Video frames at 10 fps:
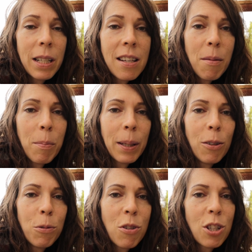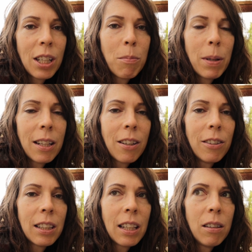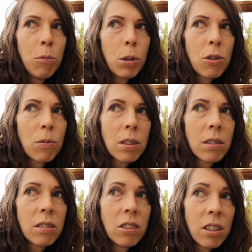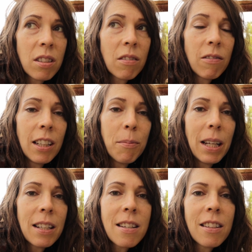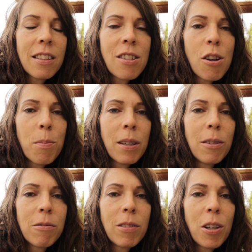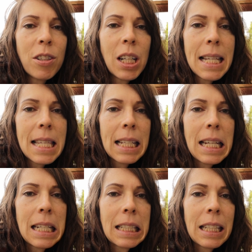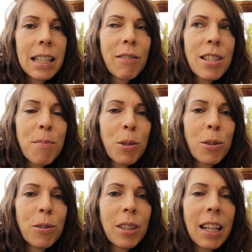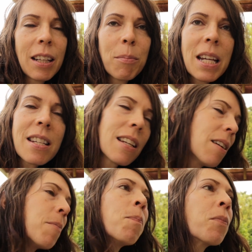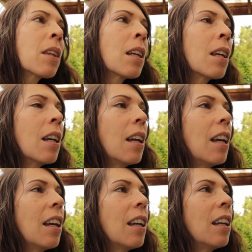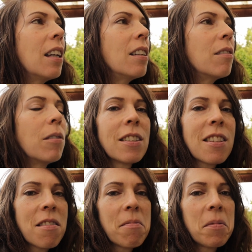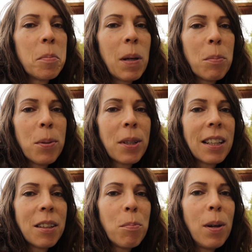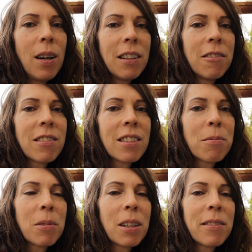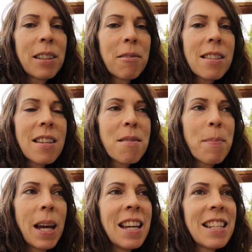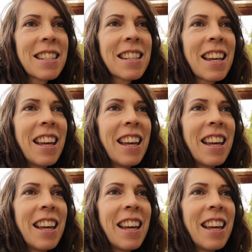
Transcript: been dumping old chicken bedding on there, which was just the right amount to top the whole row nicely, to give it some good organic matter. And I just had been putting it in piles wherever there was a space.